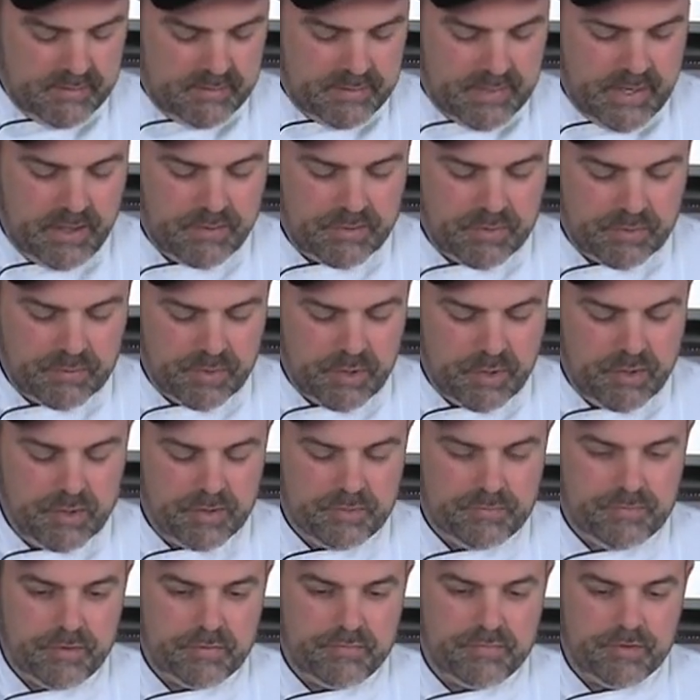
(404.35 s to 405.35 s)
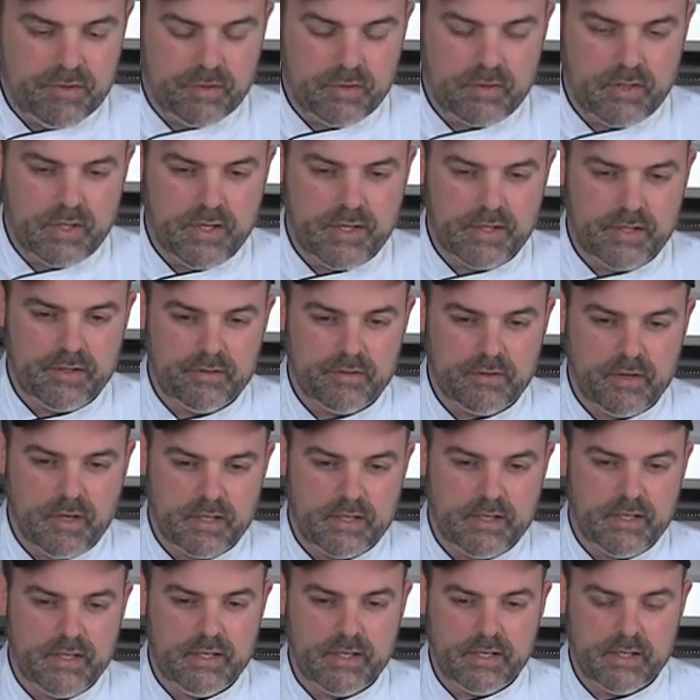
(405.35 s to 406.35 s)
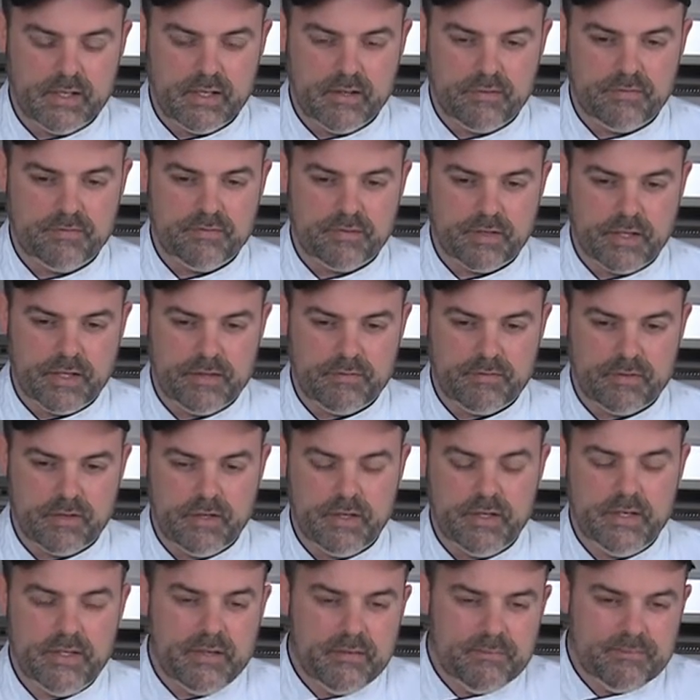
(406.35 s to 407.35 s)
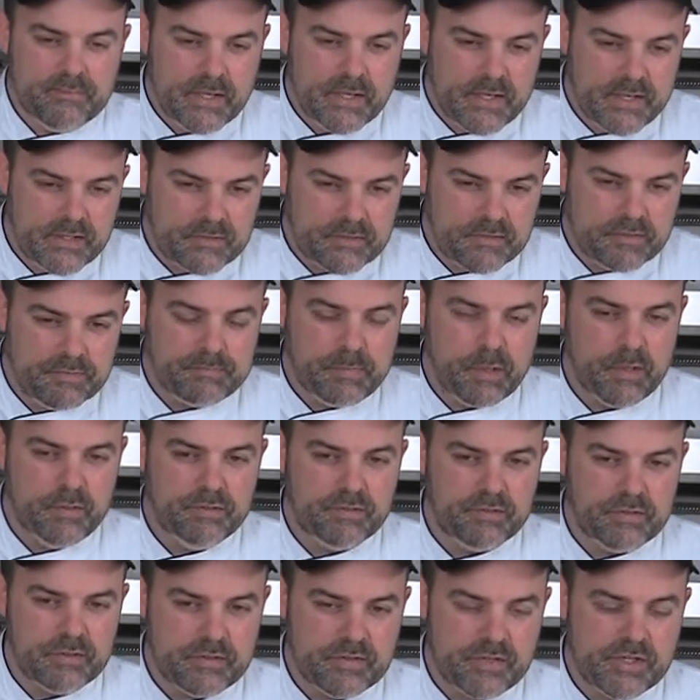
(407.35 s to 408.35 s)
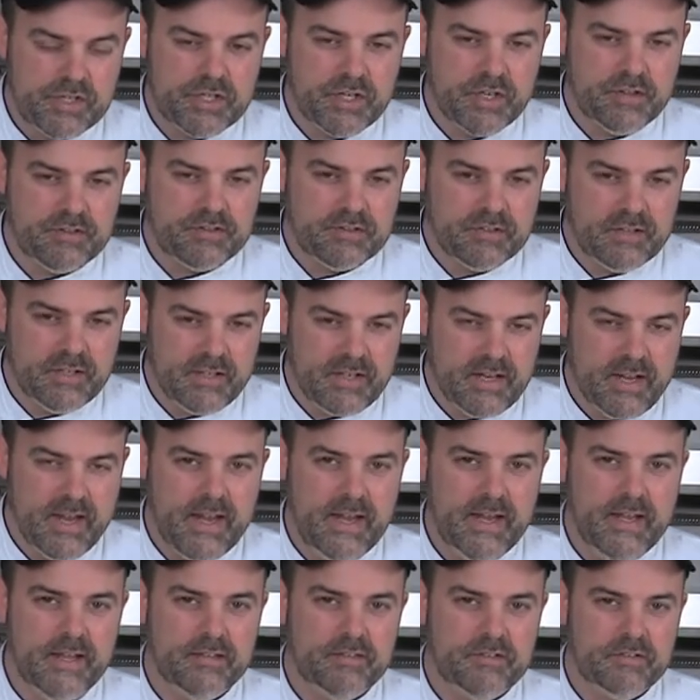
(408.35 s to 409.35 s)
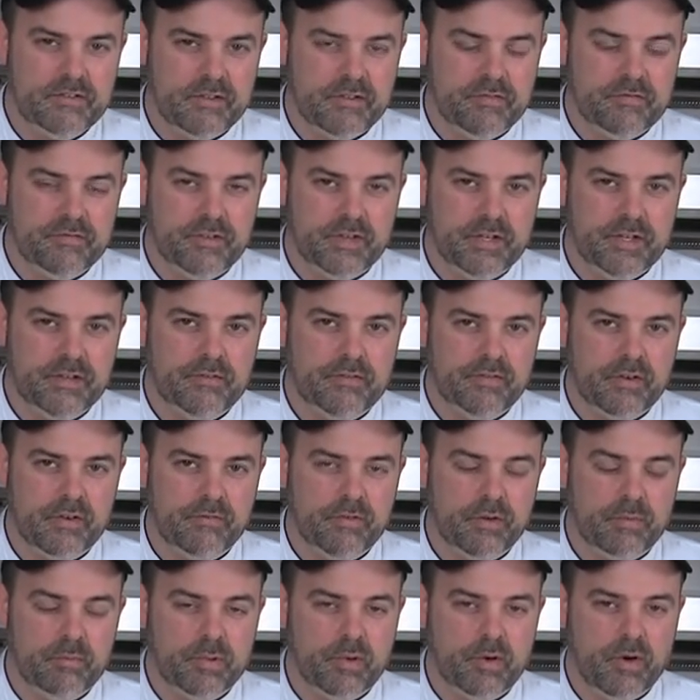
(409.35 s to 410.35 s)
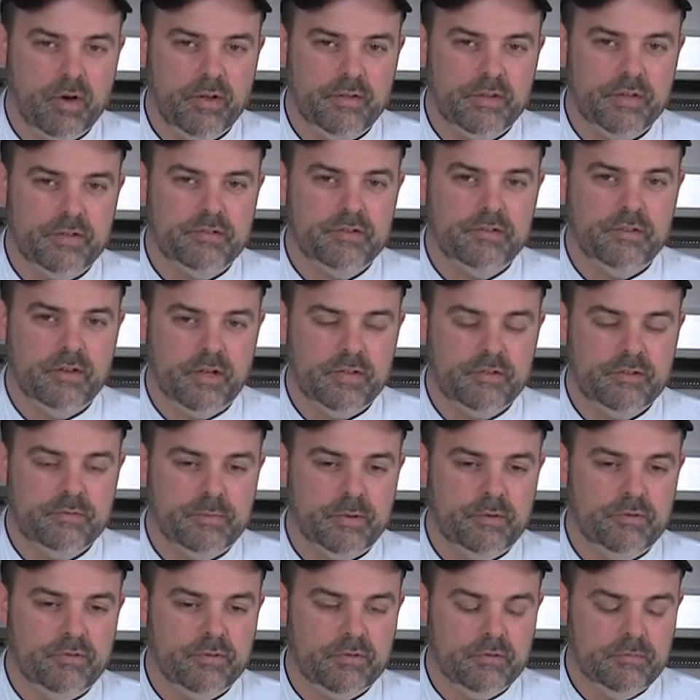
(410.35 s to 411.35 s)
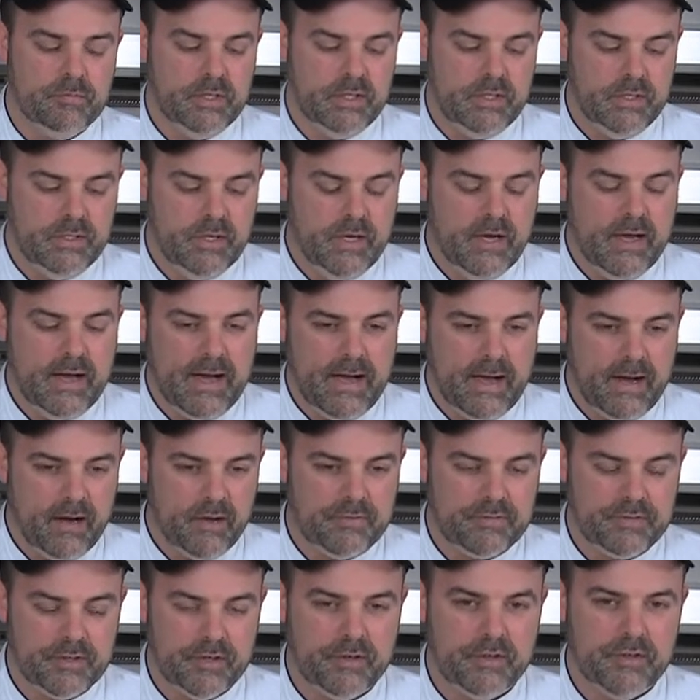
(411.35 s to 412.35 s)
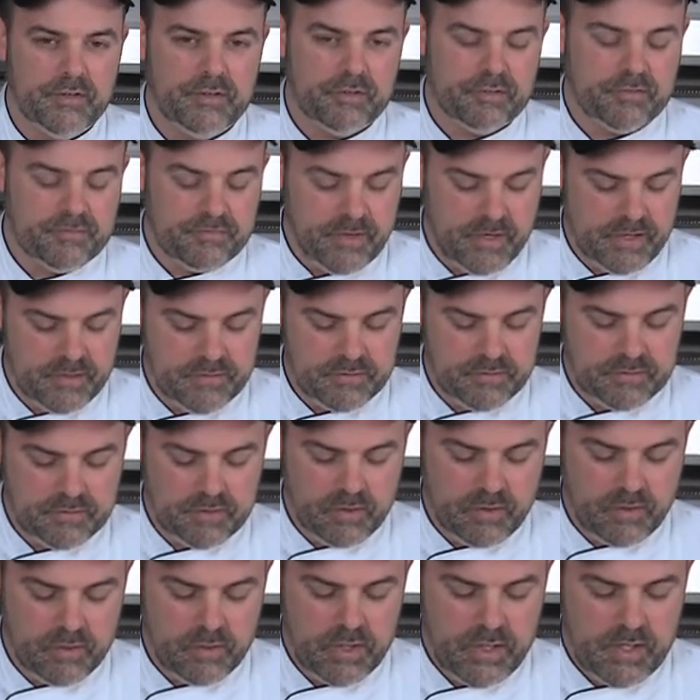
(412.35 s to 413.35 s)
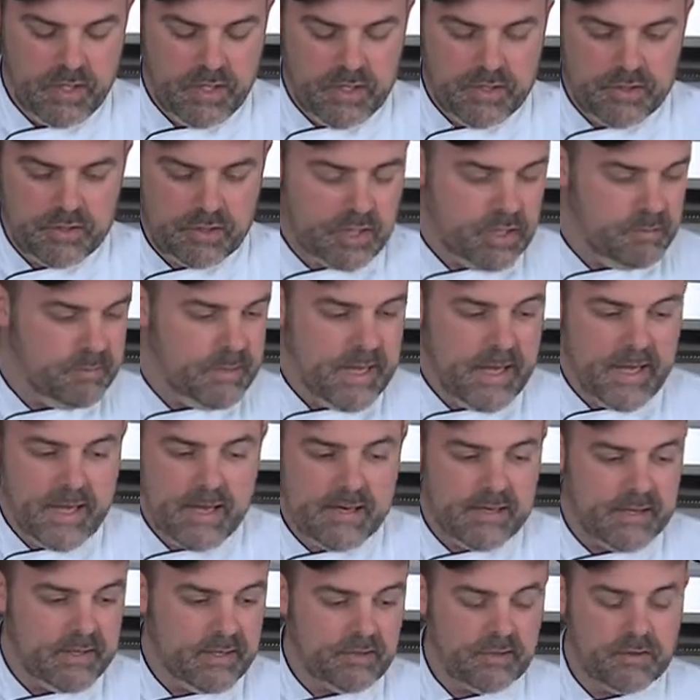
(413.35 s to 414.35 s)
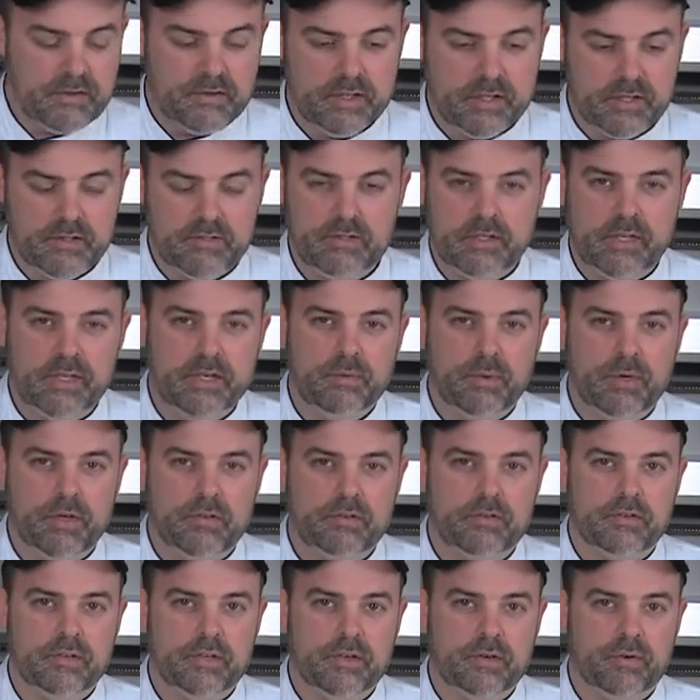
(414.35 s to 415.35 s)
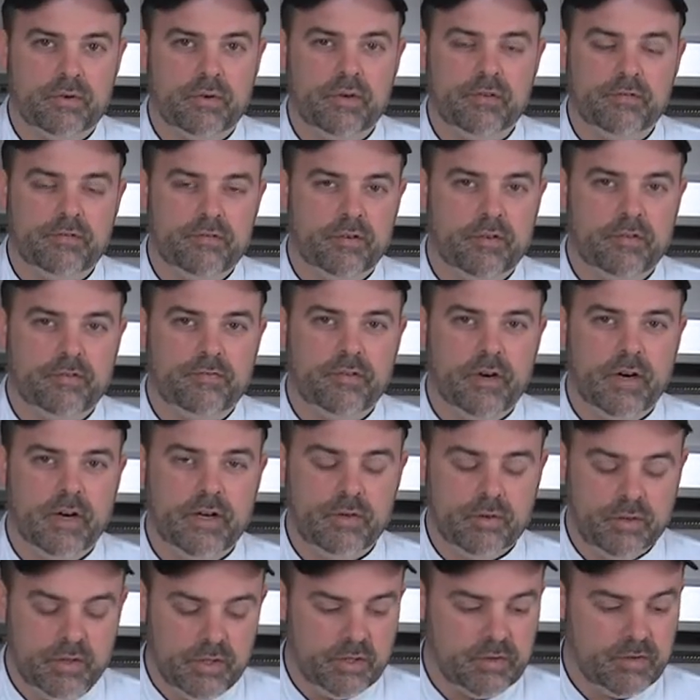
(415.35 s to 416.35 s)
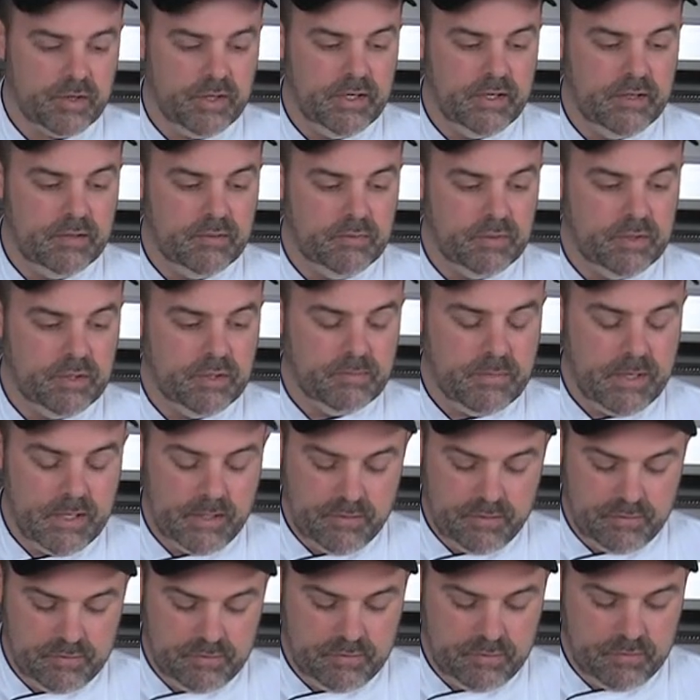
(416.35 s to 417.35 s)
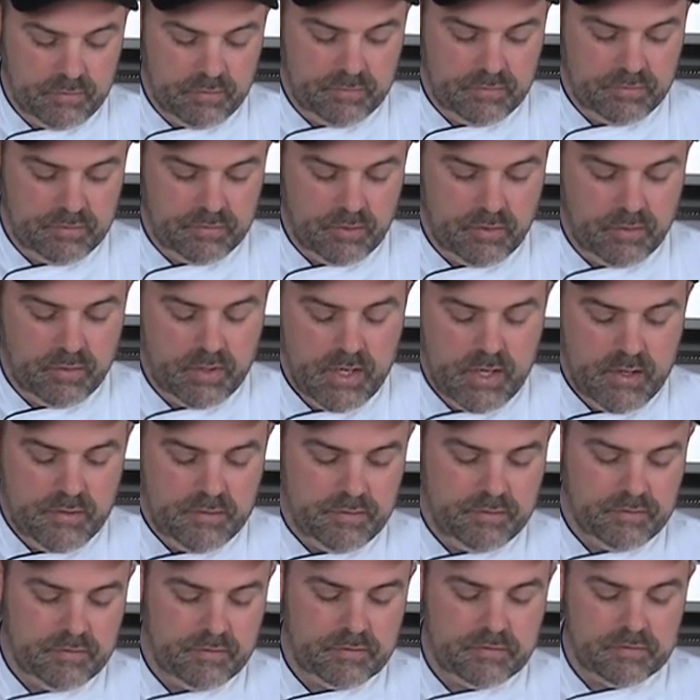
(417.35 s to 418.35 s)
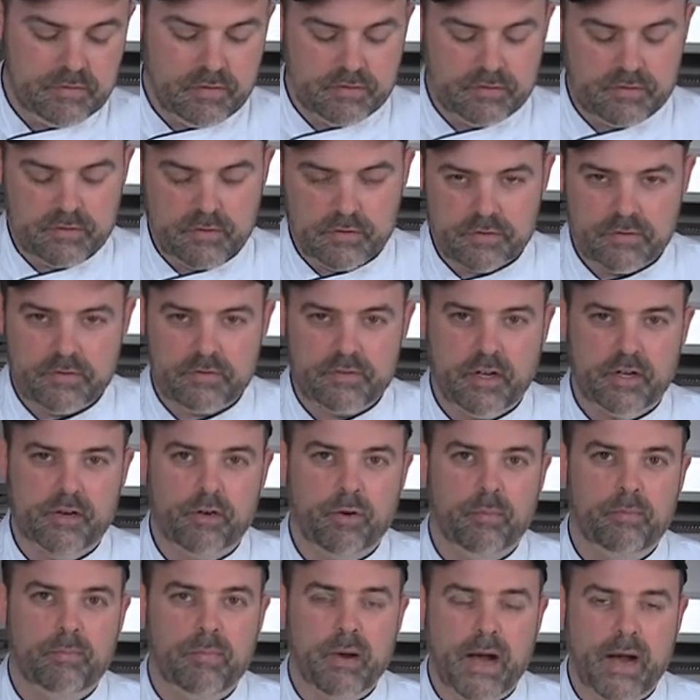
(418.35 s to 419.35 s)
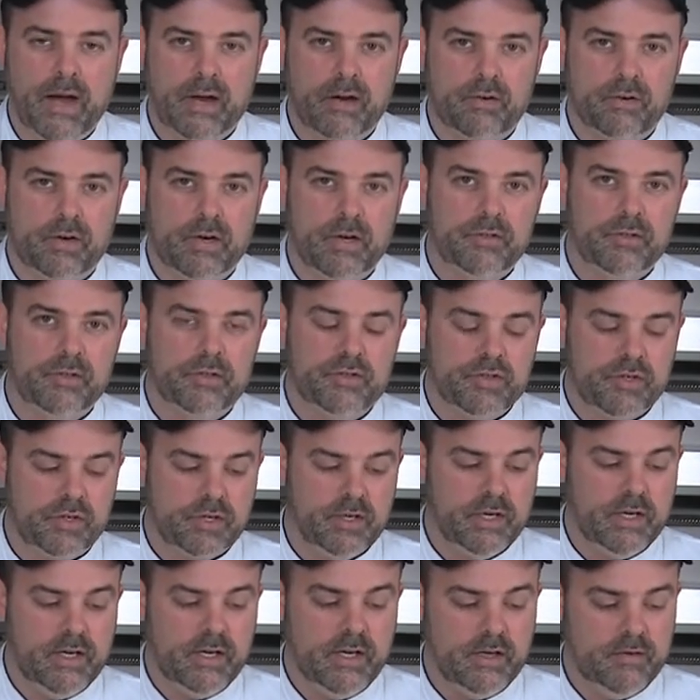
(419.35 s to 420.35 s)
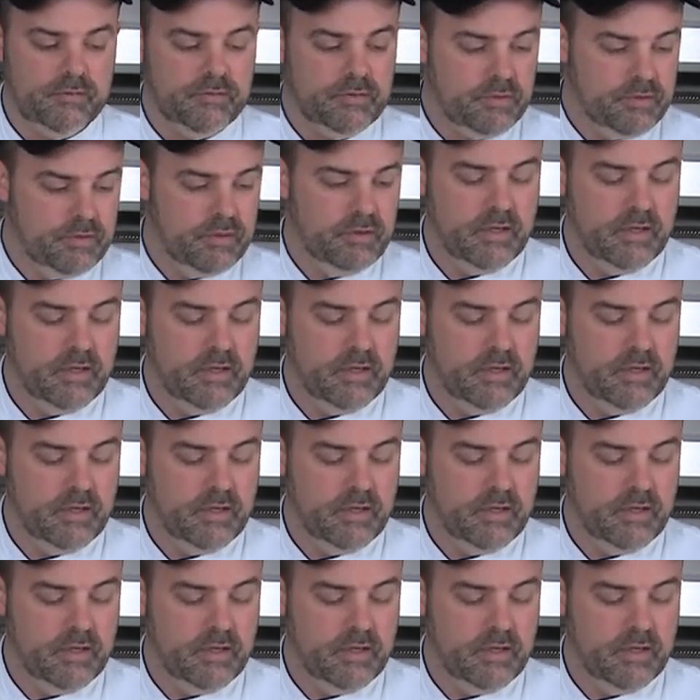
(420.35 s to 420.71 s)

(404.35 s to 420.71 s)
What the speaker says: Down the road, if you feel like you're not getting enough flavor, it's supposed to just enhance the flavor of the broth. It's not supposed to be out there in your face. So you're going to be adding other things anyways later on for a final ingredient when you make the soup. So this is just a subtle background that you're going to have.